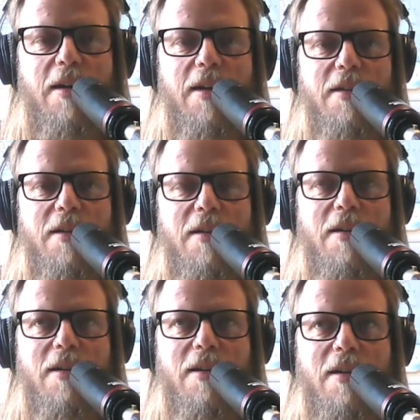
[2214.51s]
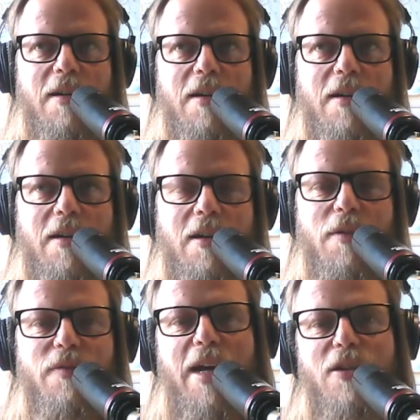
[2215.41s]
I
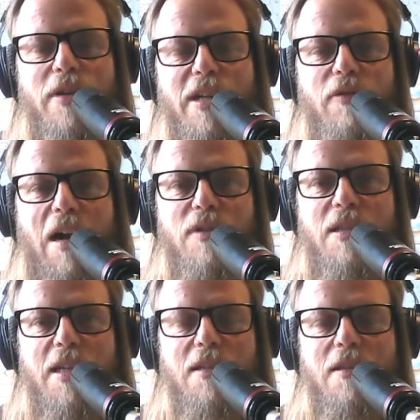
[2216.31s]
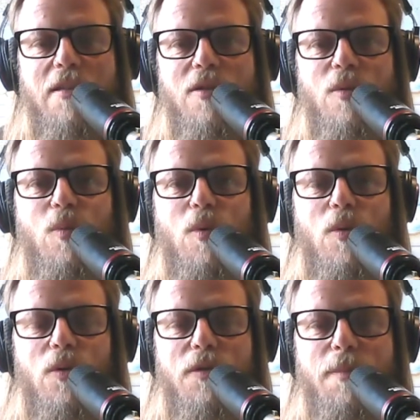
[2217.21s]
kind of naturally gravitated
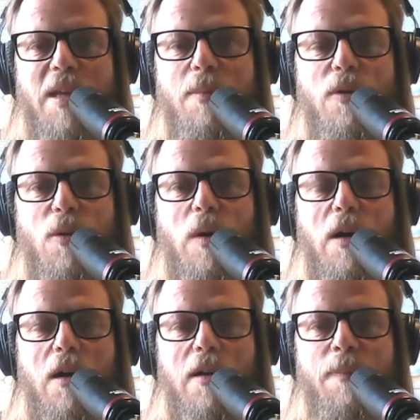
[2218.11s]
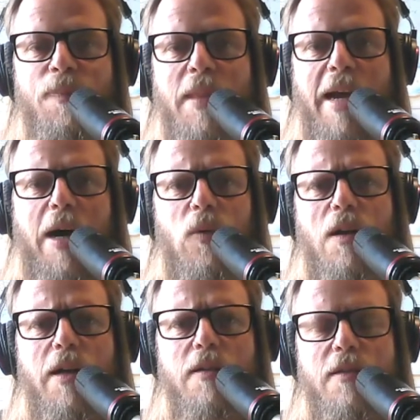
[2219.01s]
towards people who were
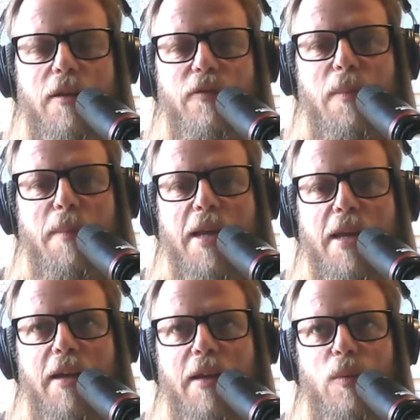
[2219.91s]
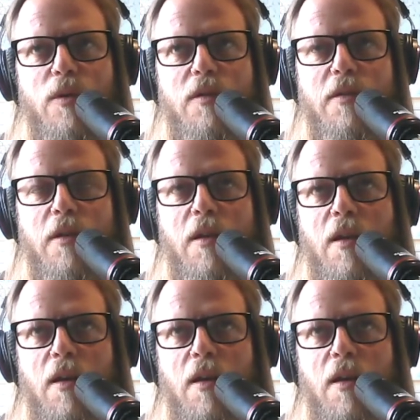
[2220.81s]
outliers. So for me, it was